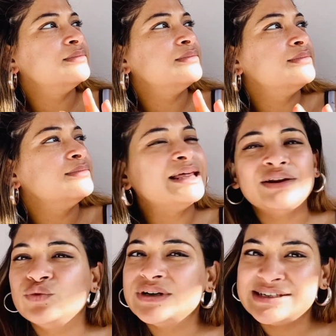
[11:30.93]
that
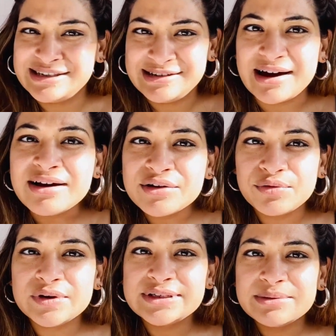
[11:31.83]
were stuck for
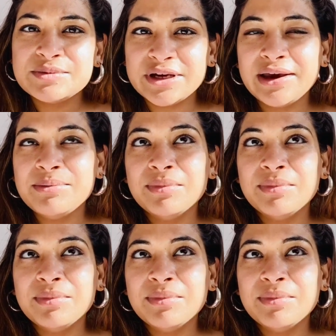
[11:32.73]
some time.